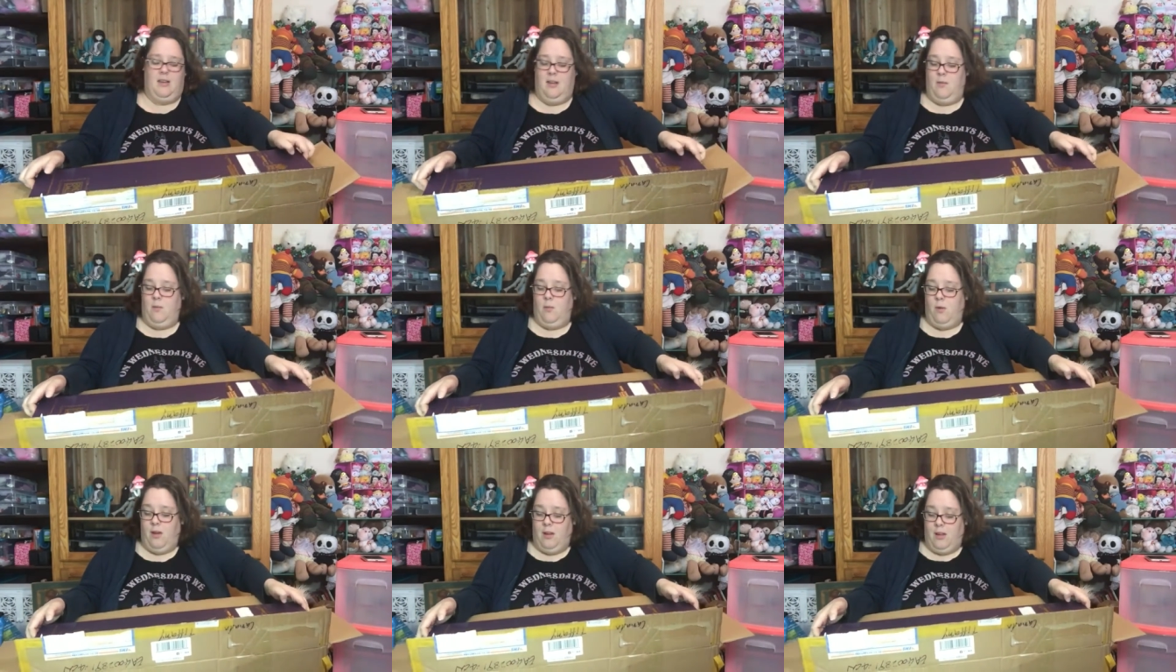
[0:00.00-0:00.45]

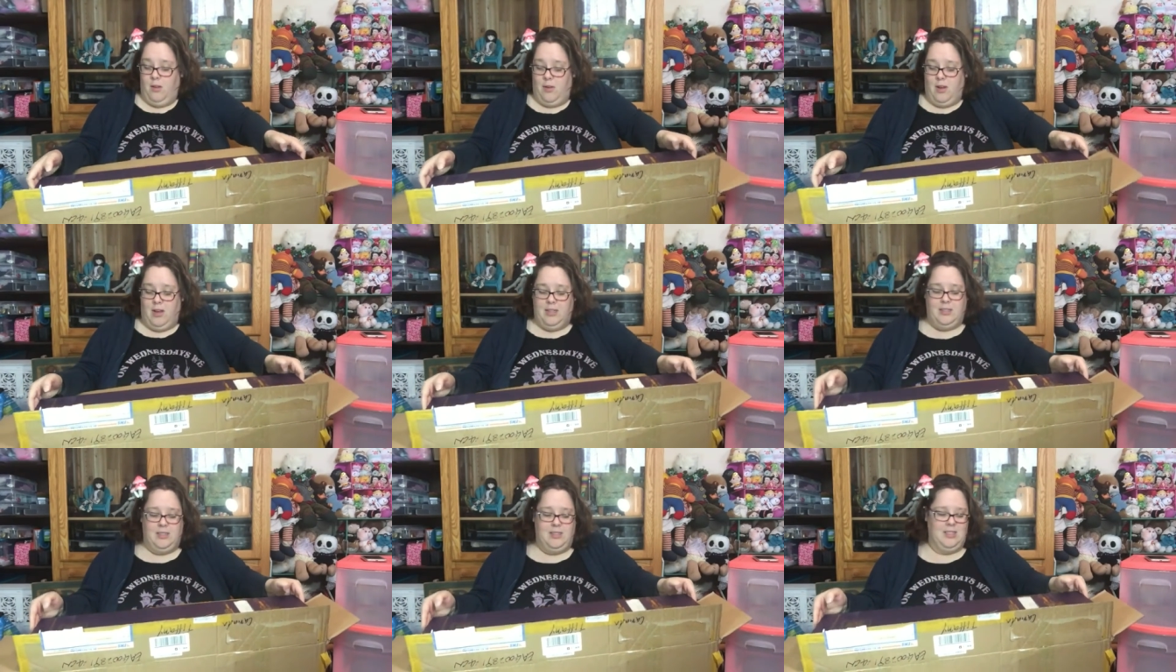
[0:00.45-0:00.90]
didn't want you
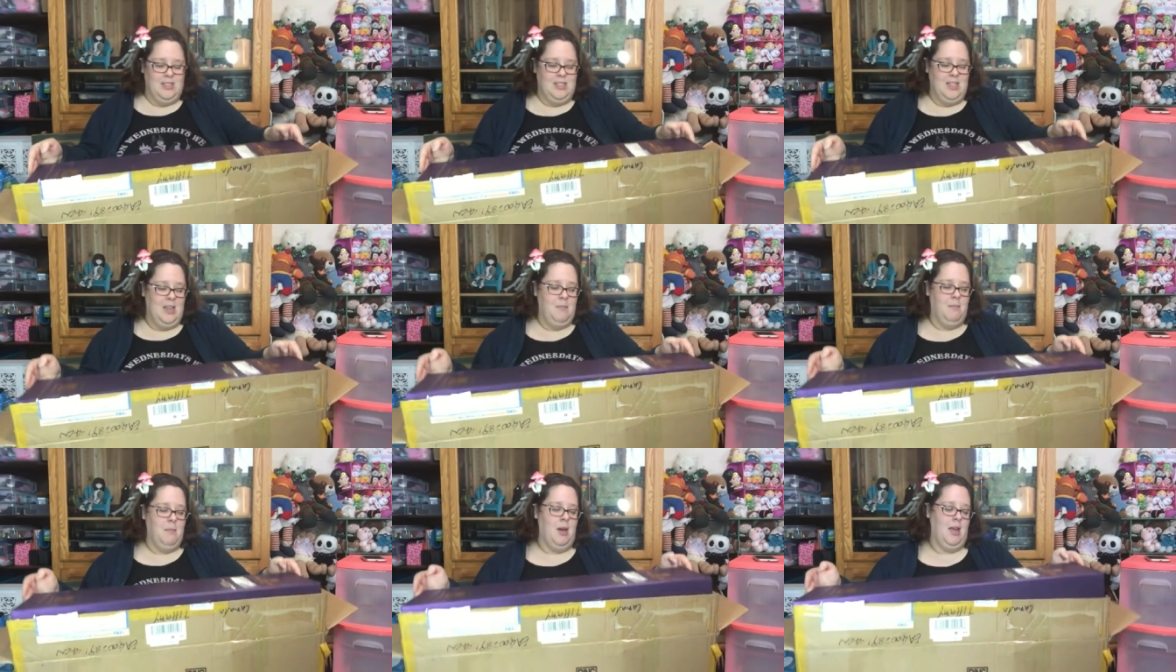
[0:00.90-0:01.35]
guys to
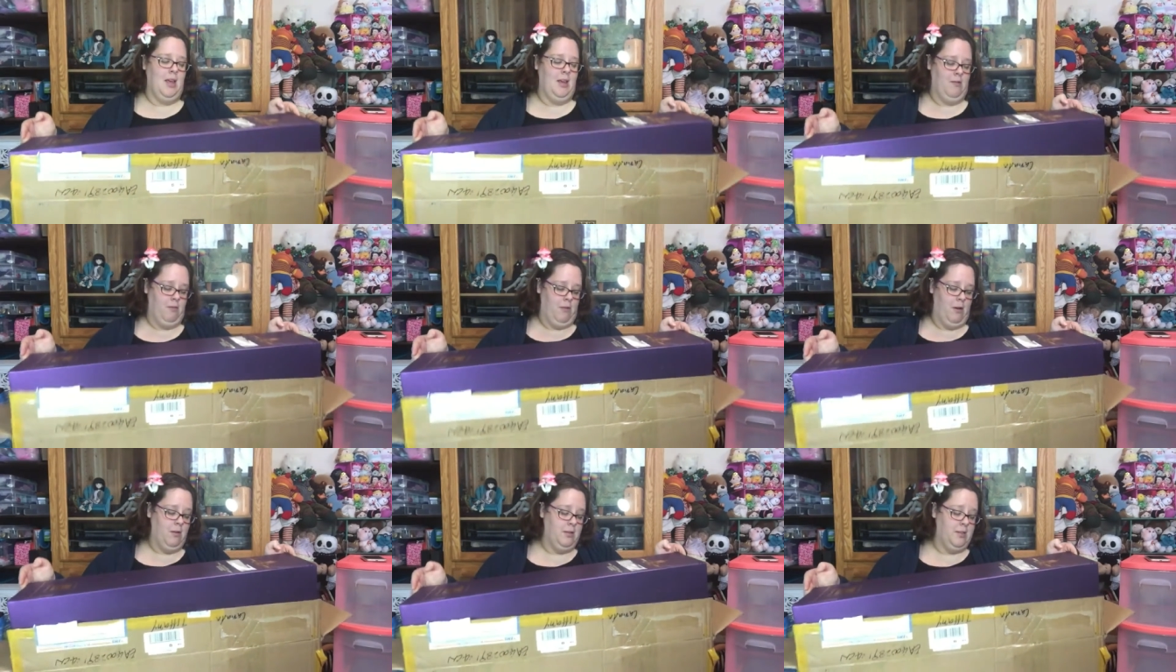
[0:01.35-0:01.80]
see my
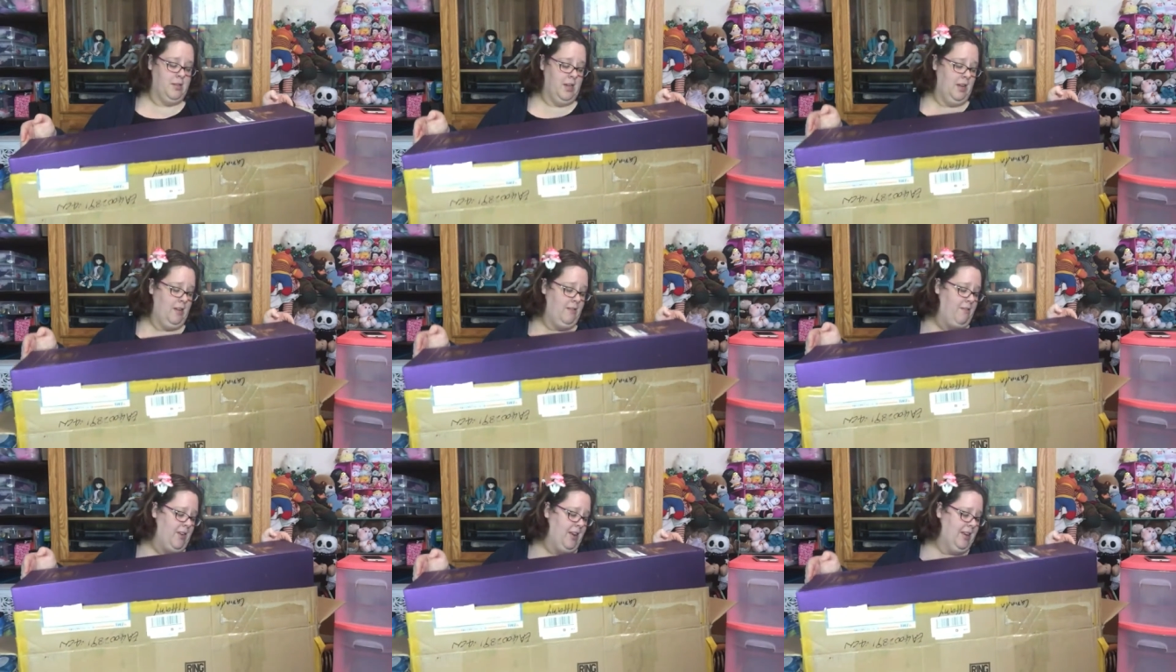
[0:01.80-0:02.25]

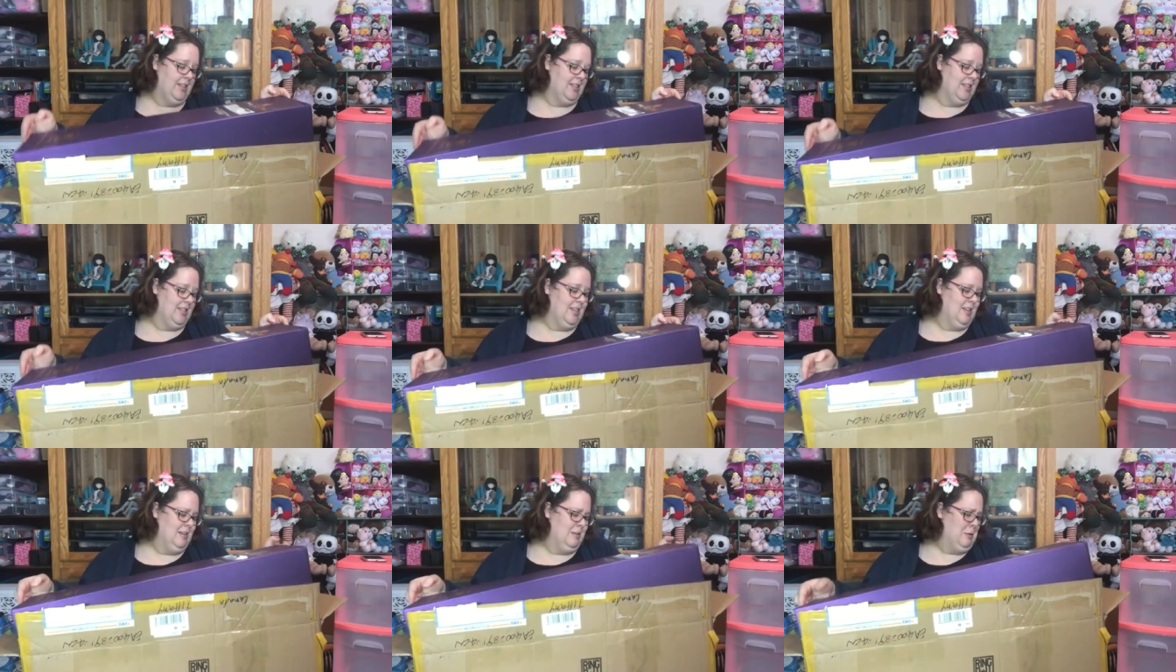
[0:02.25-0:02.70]
grunting
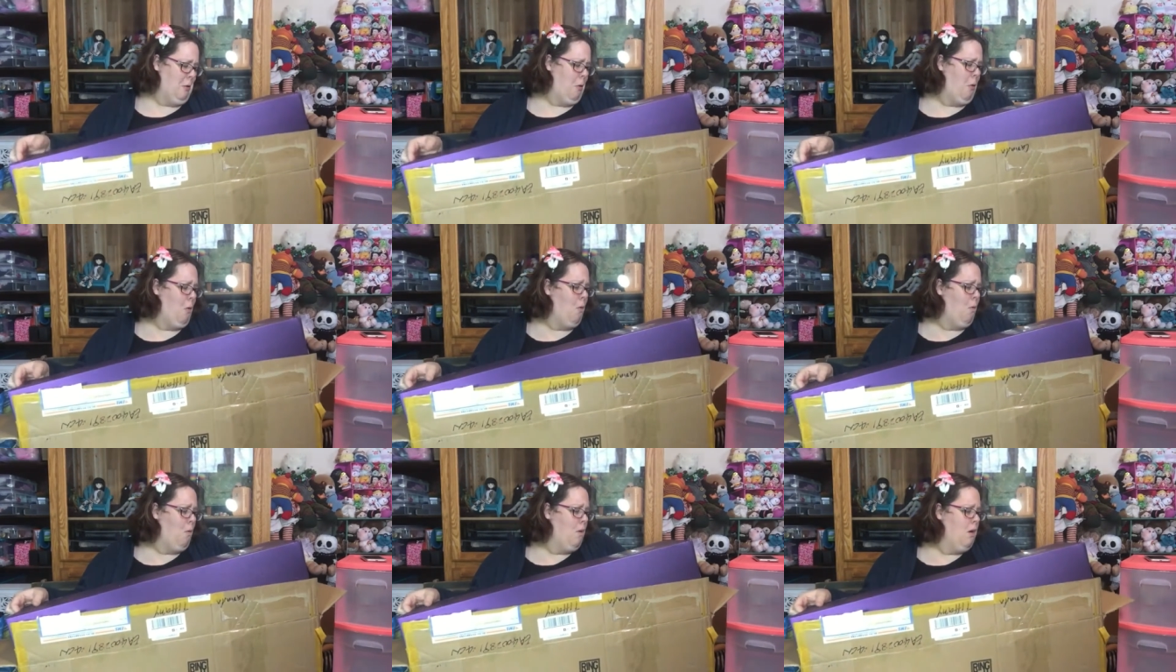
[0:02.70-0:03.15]
face.
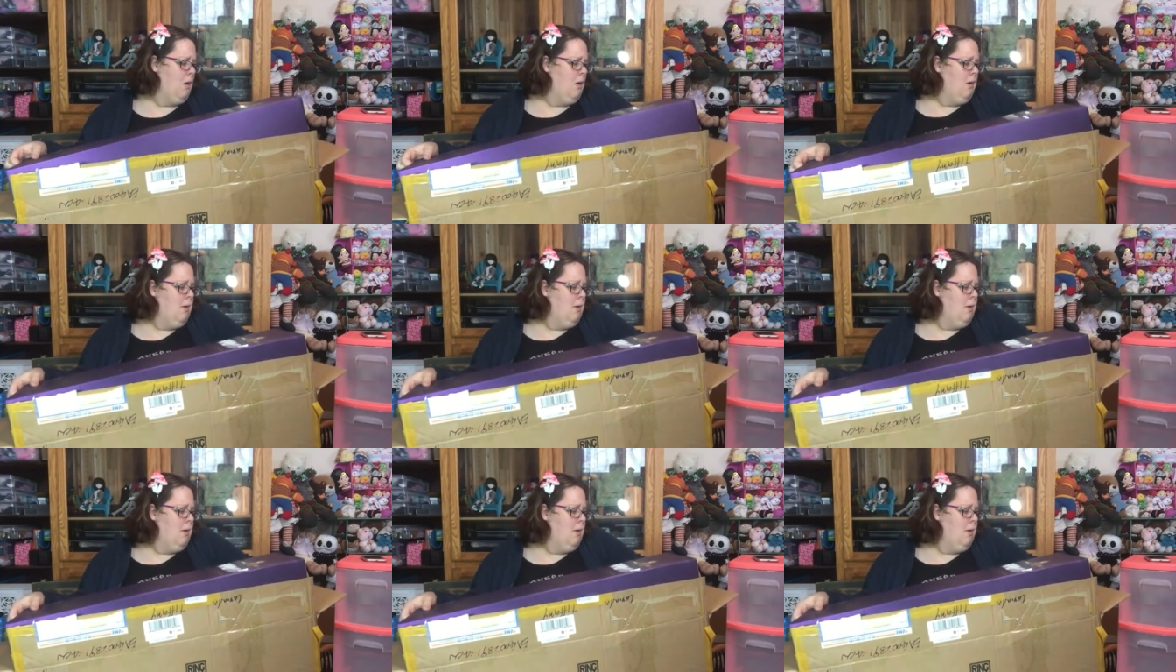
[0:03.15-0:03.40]
Ooh.